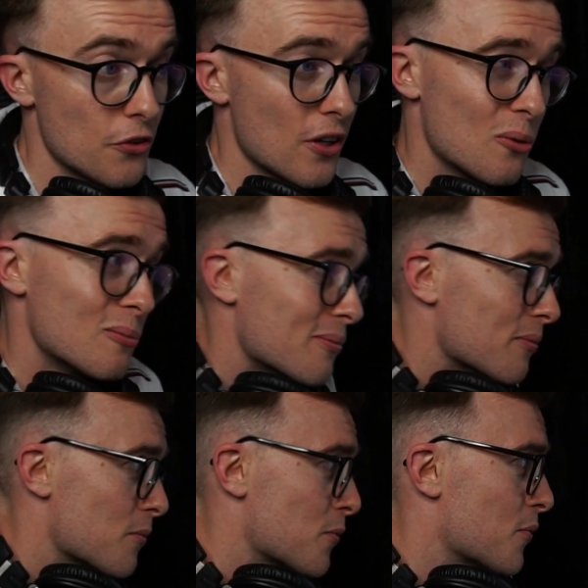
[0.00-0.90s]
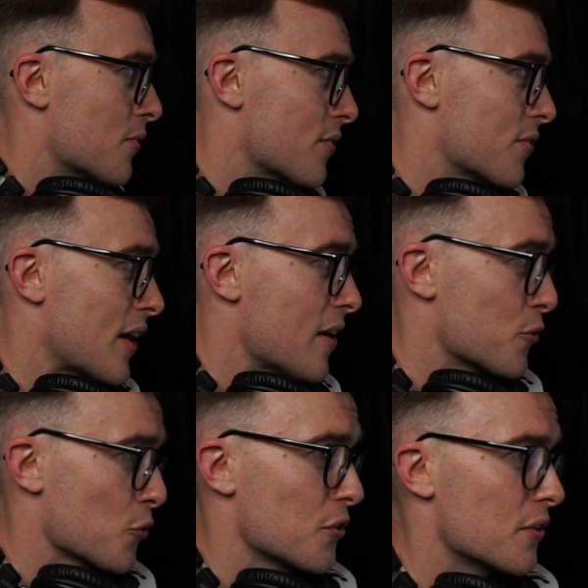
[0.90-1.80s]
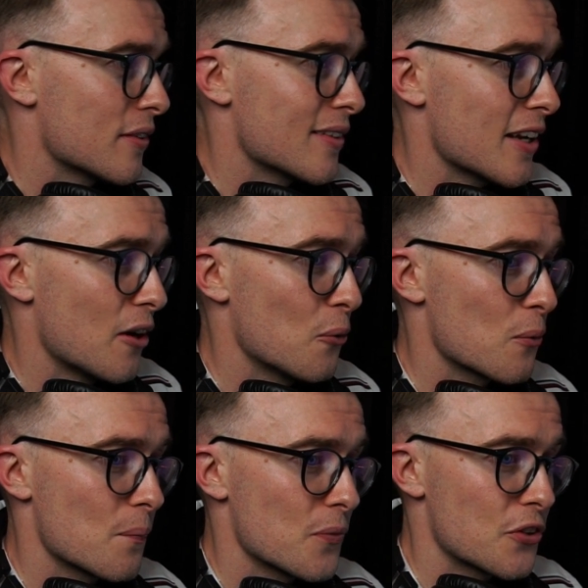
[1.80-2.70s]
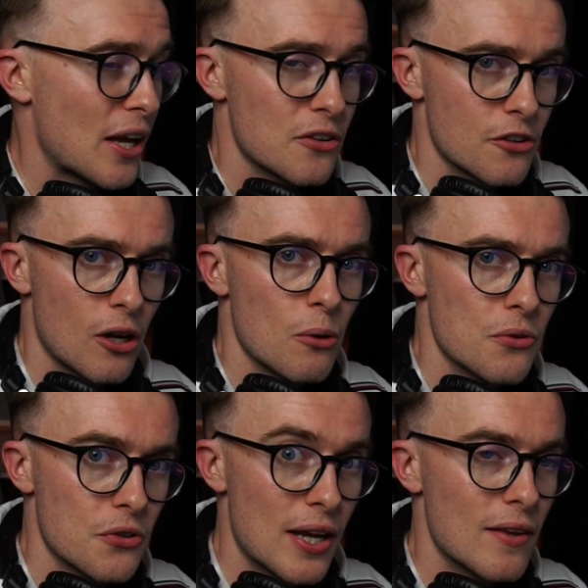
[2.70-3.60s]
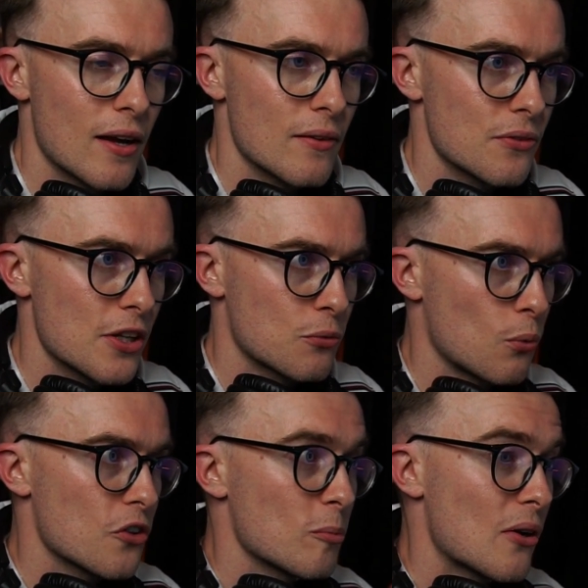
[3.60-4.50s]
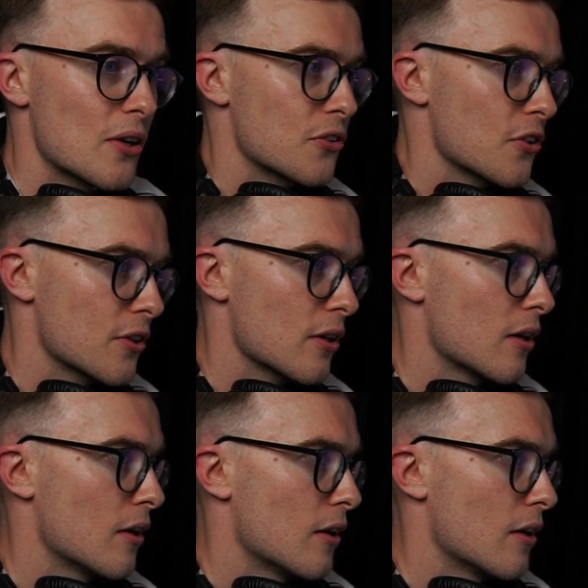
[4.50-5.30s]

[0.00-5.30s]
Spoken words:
So that doesn't, you know, set in stone say that this was about his sister.